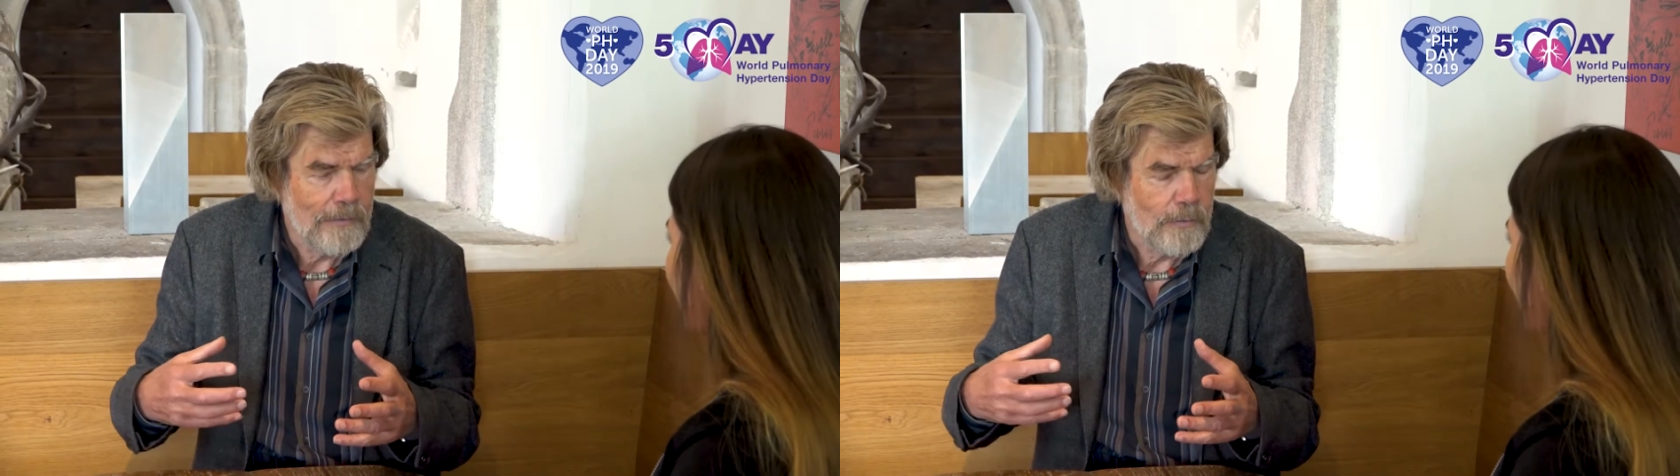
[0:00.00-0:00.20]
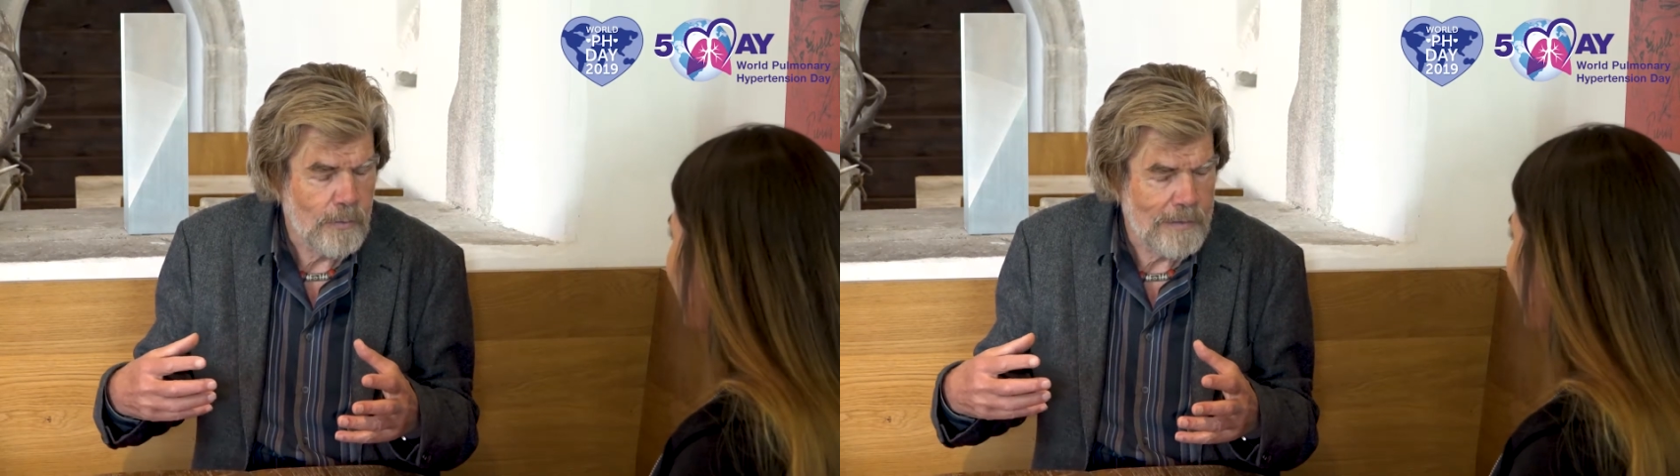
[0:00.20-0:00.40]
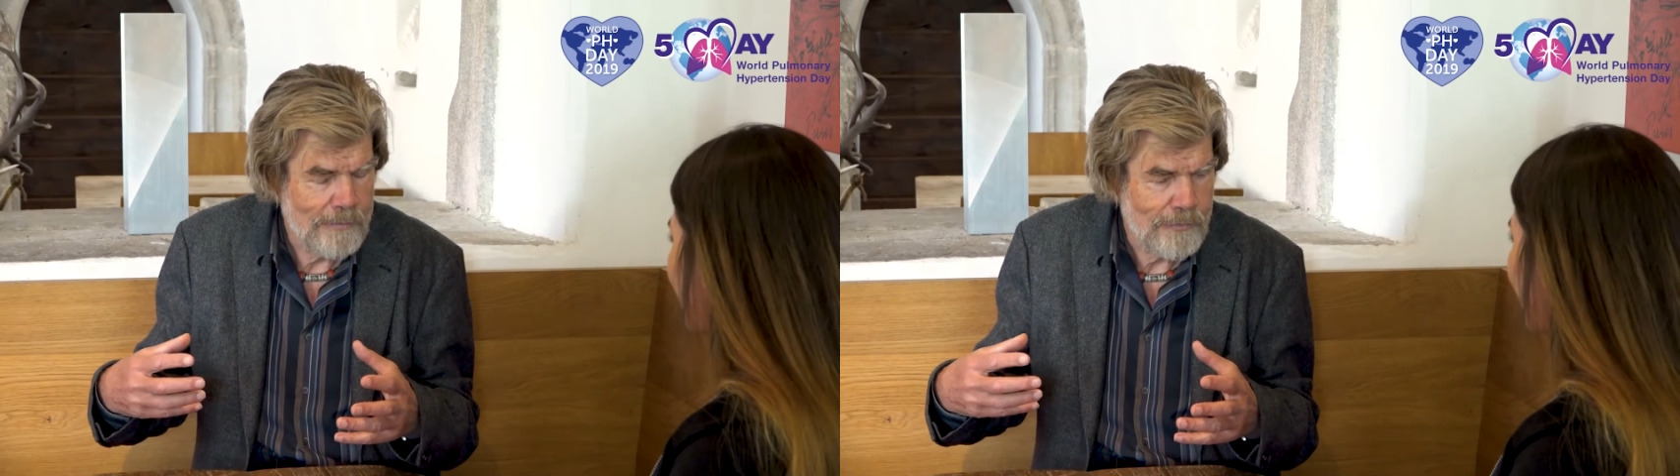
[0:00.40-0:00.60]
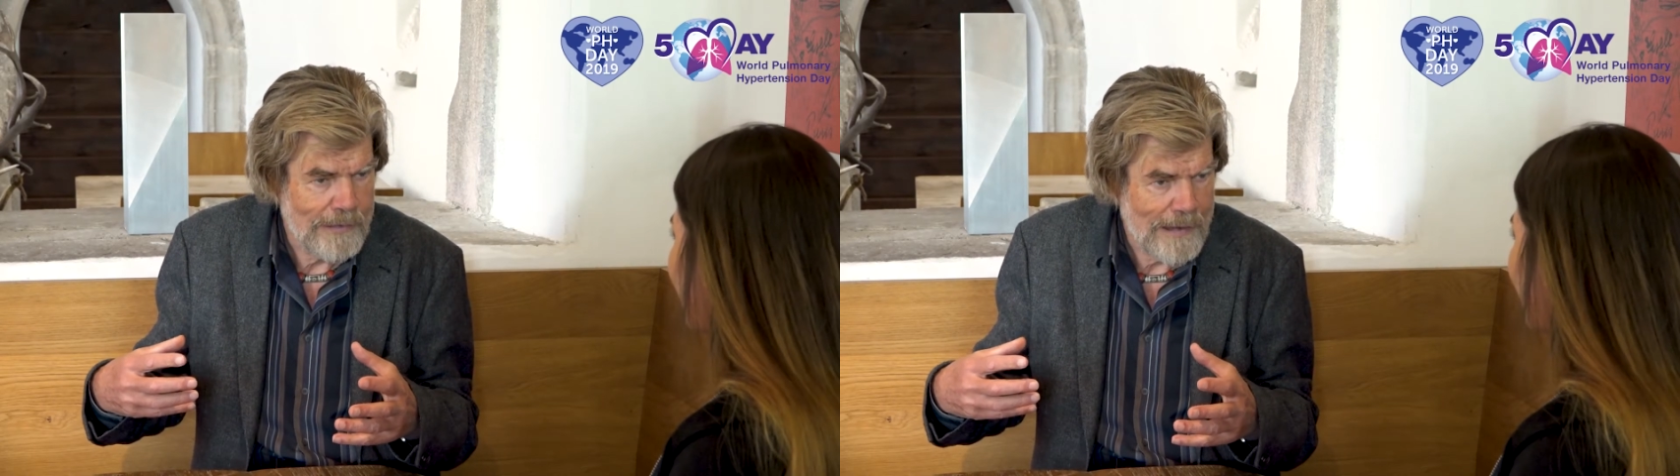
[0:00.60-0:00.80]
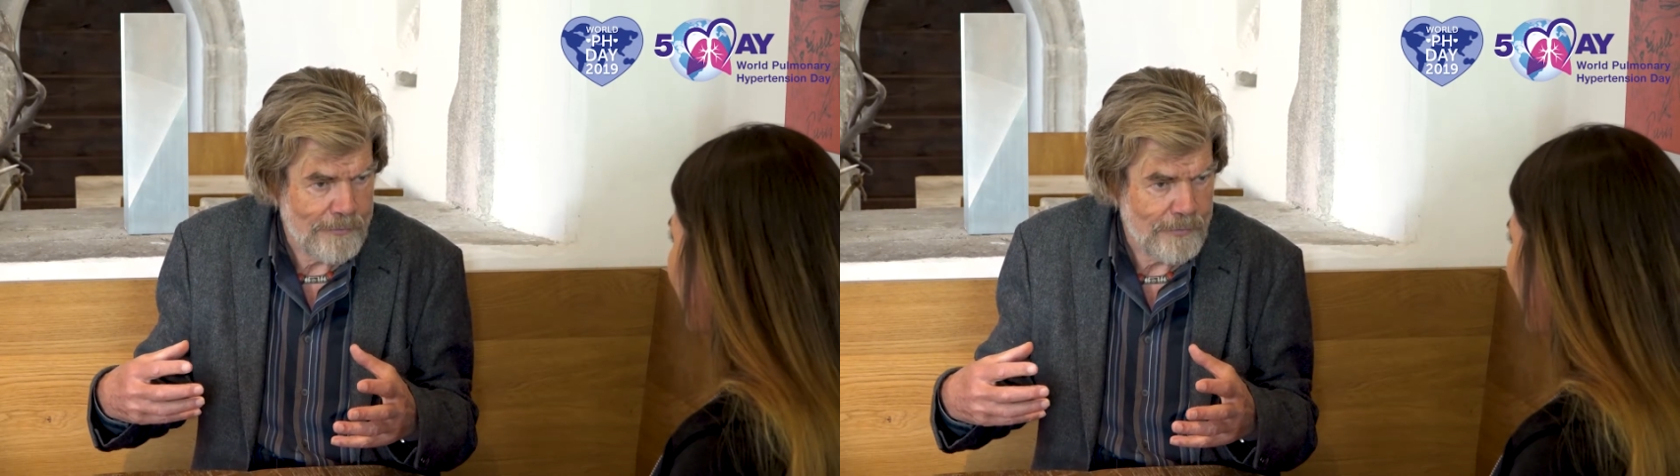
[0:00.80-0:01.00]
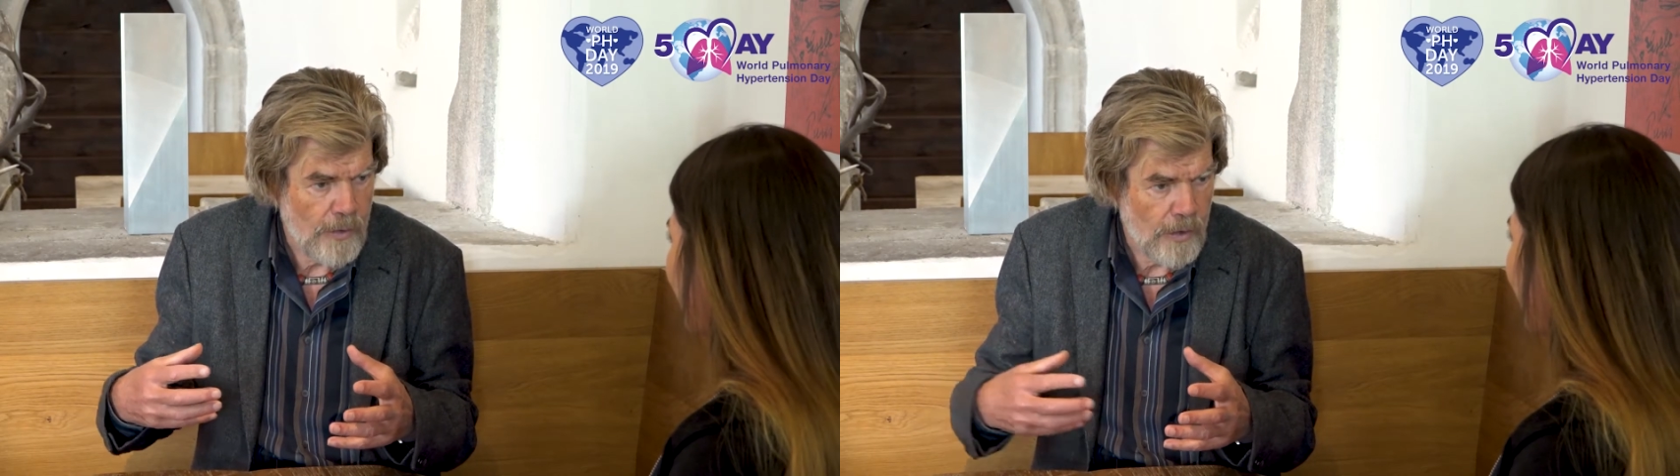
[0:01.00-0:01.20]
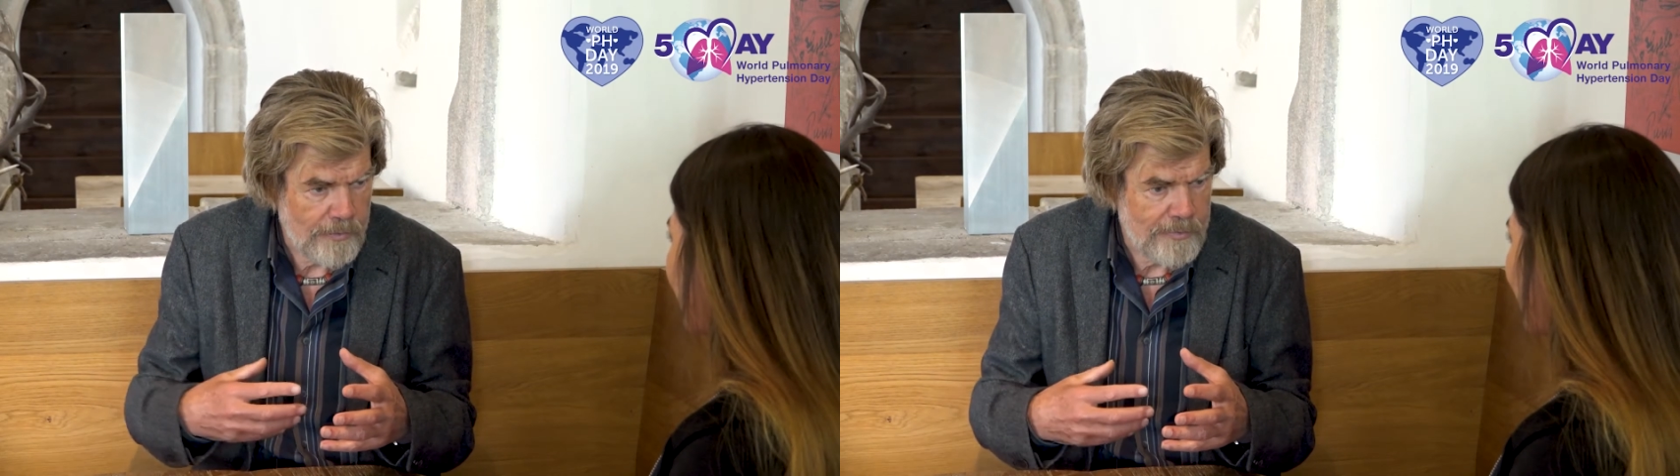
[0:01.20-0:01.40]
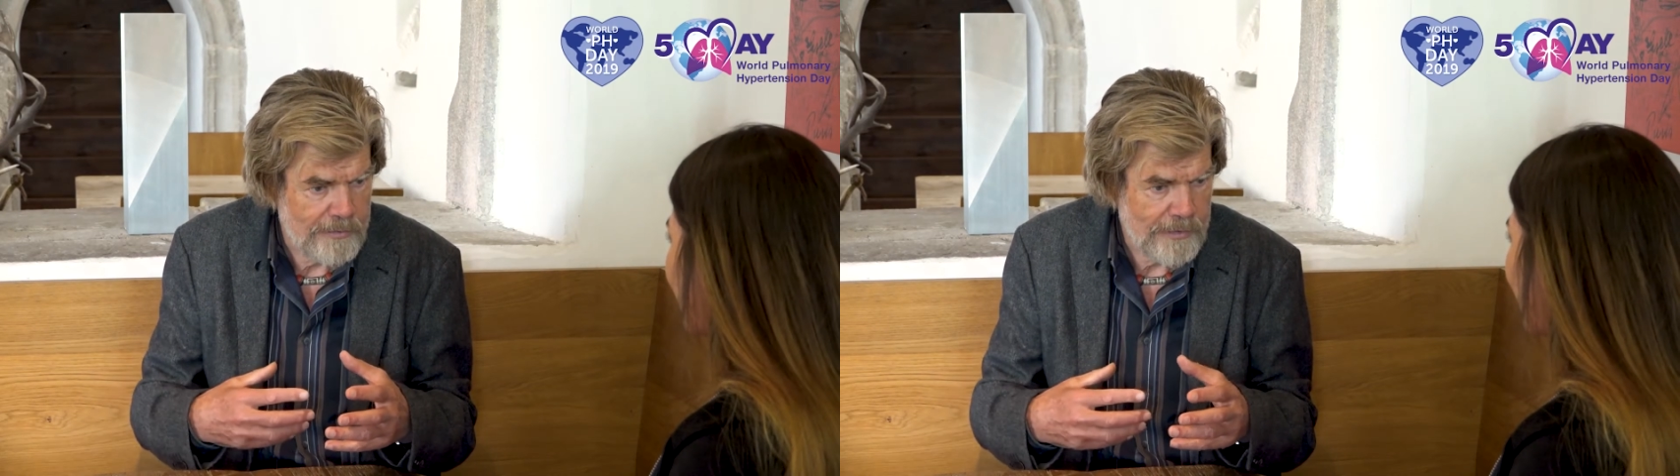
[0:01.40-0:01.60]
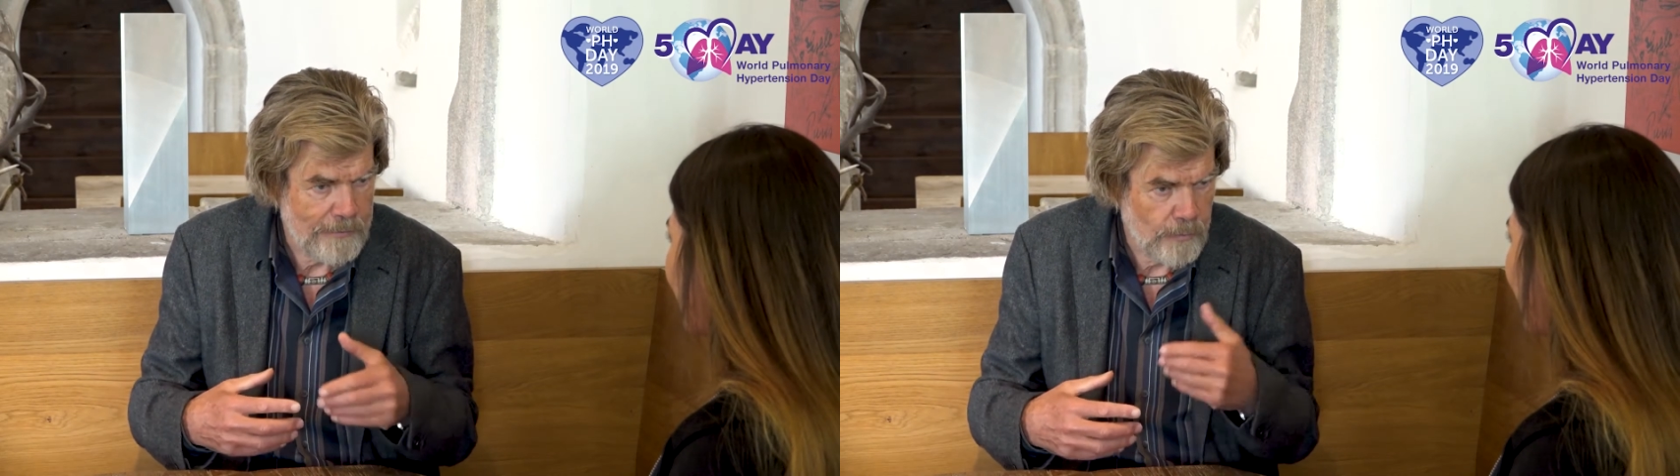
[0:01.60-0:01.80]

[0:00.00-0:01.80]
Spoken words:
to give enough oxygen